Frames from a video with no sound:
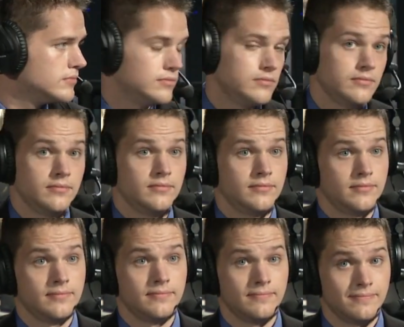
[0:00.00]

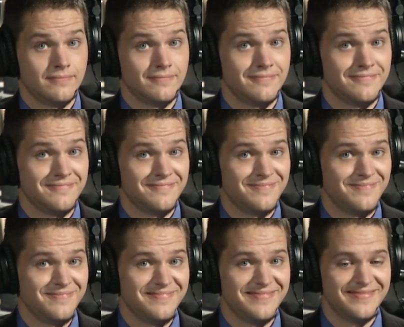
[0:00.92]

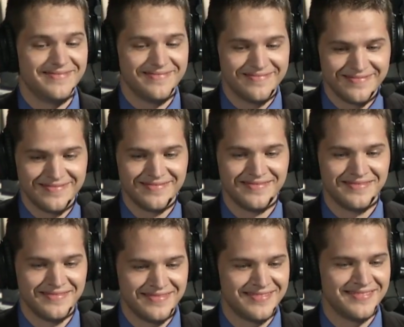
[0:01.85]

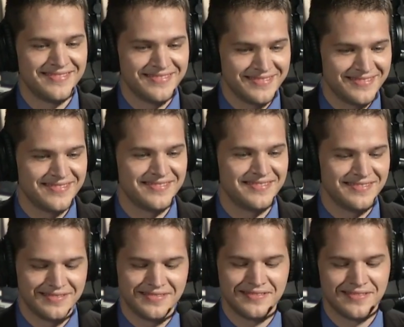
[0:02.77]

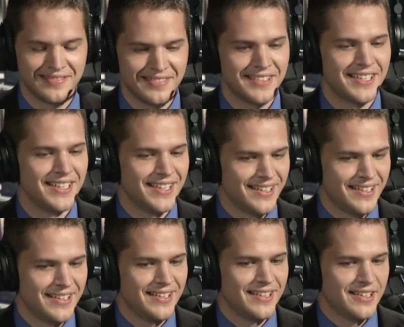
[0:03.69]

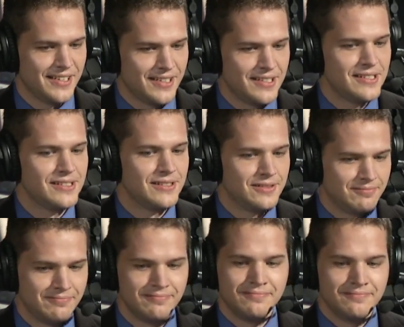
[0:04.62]

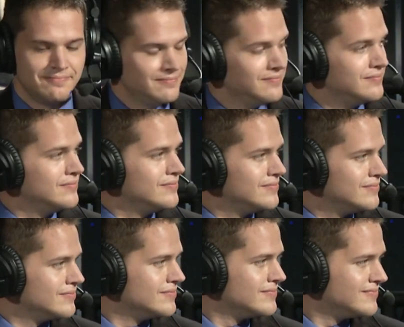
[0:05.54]

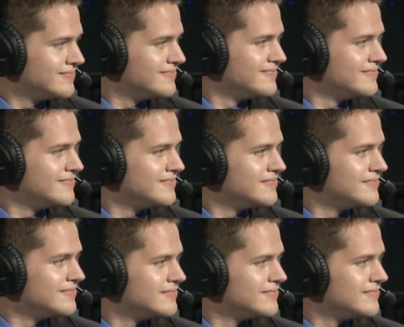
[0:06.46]
(not speaking)